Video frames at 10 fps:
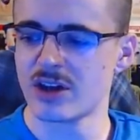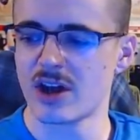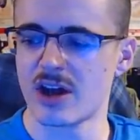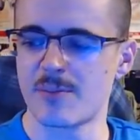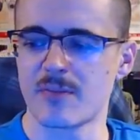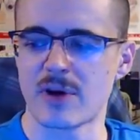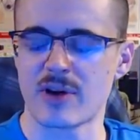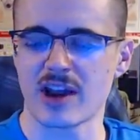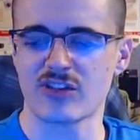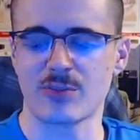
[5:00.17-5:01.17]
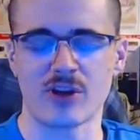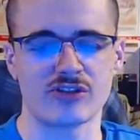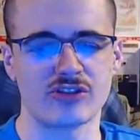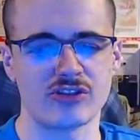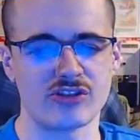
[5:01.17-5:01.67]
Well, gas
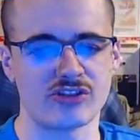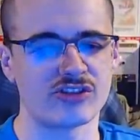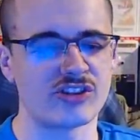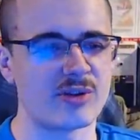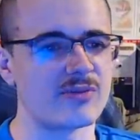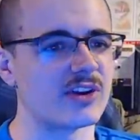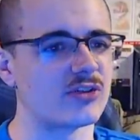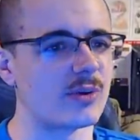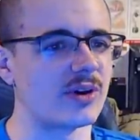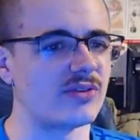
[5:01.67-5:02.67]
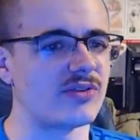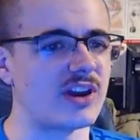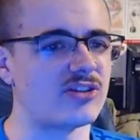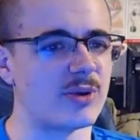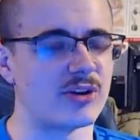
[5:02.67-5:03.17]
masks are just the same thing as wearing a
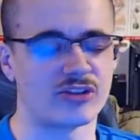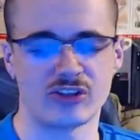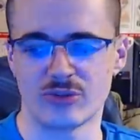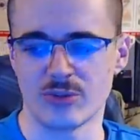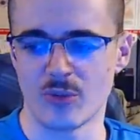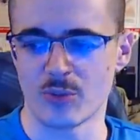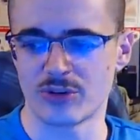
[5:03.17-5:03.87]
face mask, just to a more